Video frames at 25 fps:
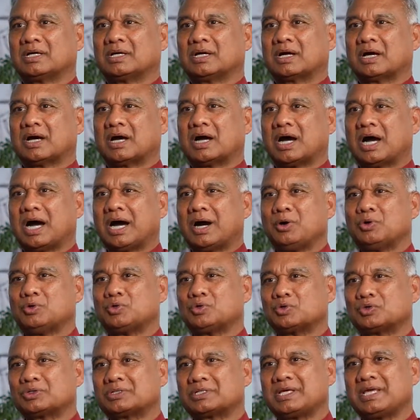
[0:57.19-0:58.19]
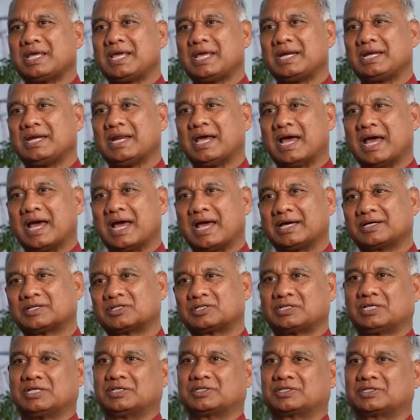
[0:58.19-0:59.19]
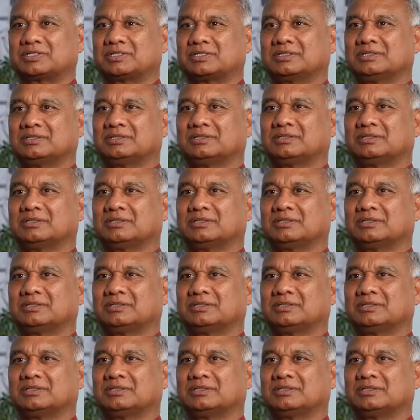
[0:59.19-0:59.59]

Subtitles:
how to gain access